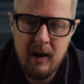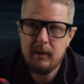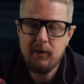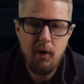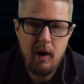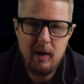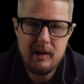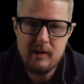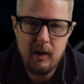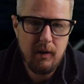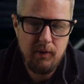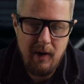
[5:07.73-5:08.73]
If you're only
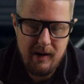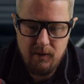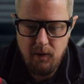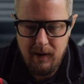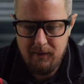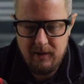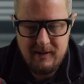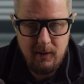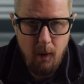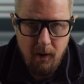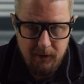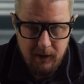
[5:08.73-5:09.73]
doing threaded rod every
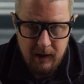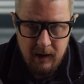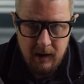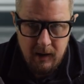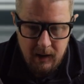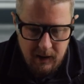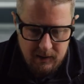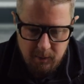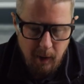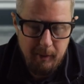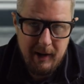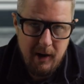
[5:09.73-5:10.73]
so often, it's
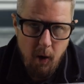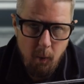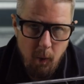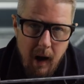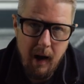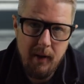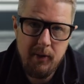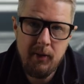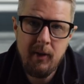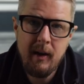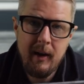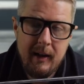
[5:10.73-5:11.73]
probably not
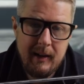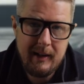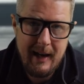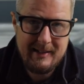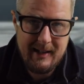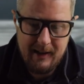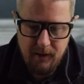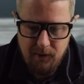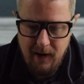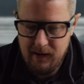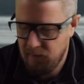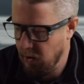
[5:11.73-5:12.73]
worth getting a
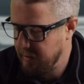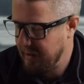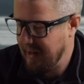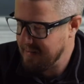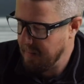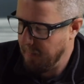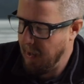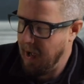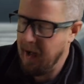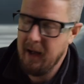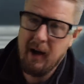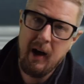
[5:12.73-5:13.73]
threaded rod cutter, but